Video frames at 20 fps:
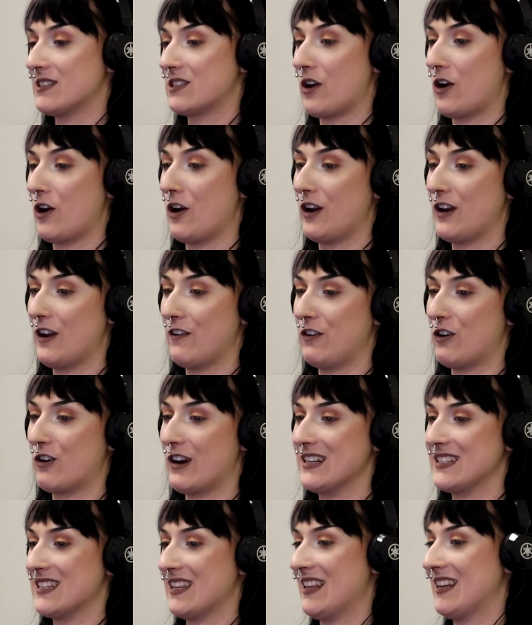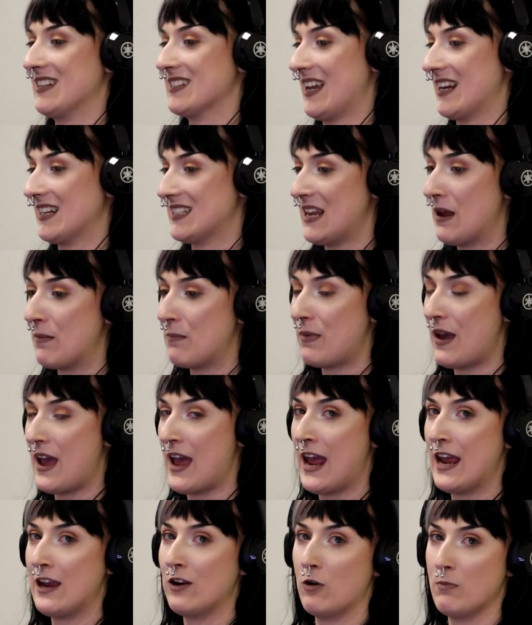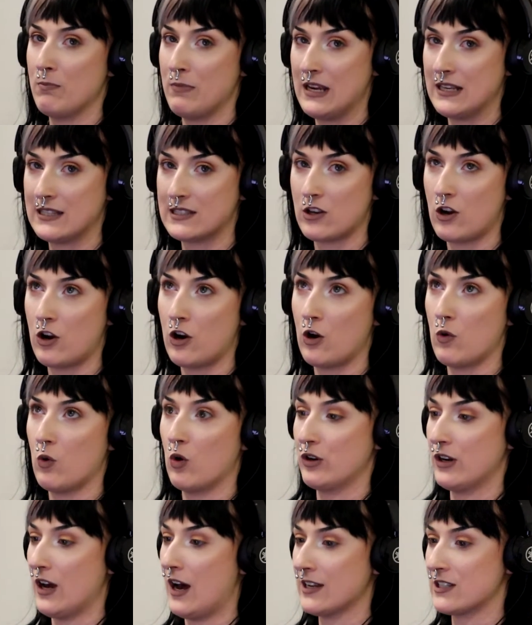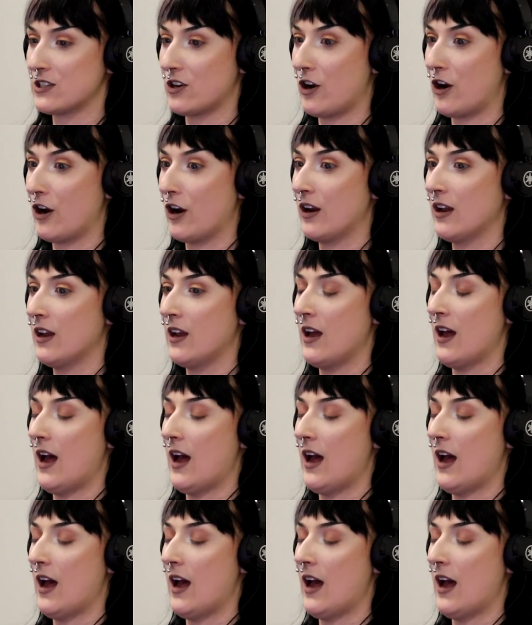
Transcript: So if you're into things like tempeh or miso or natto,